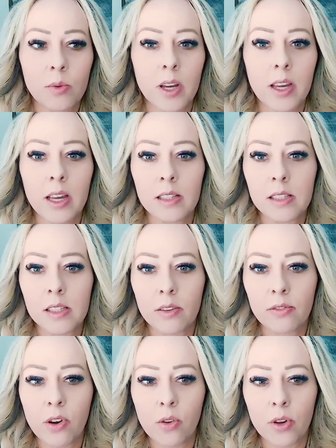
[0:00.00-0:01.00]
what gets the
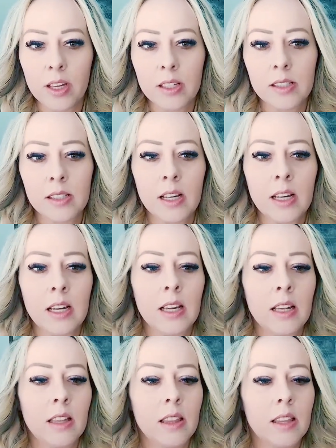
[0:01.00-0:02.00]
focus.
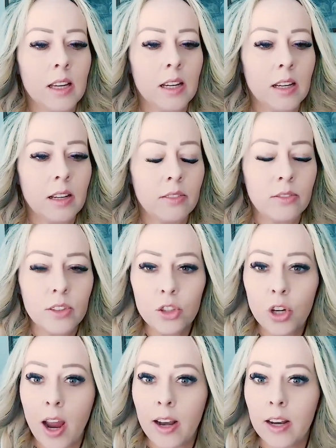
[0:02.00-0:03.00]
The
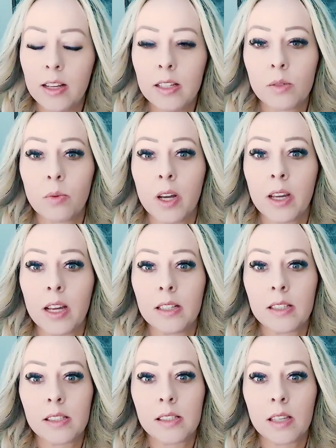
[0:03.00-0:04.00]
vagina is what
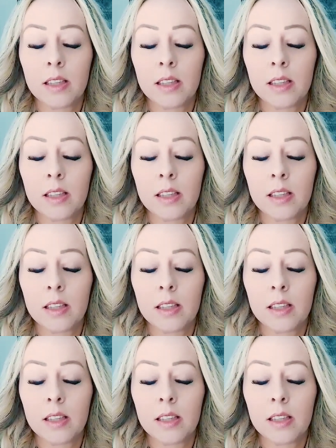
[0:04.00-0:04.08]
gets